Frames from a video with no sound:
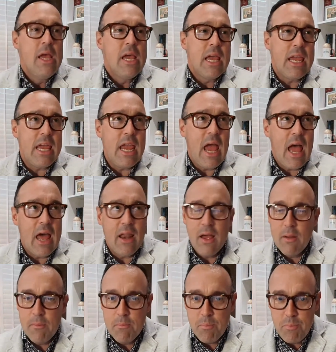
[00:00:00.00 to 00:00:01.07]
He had
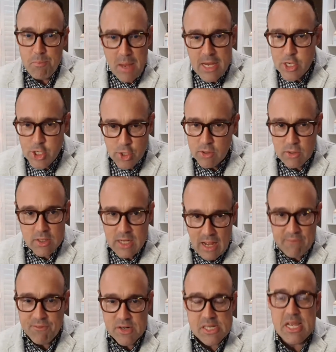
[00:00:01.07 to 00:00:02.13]
a major
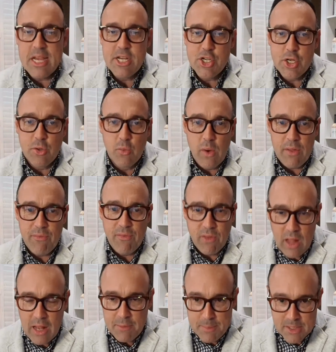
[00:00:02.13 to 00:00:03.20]
confrontation with
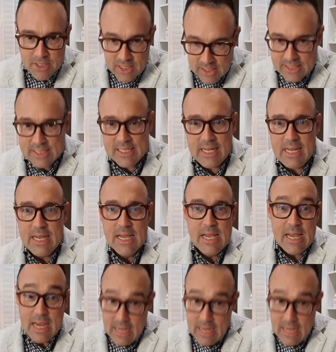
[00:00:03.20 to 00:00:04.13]
Vladimir Zelensky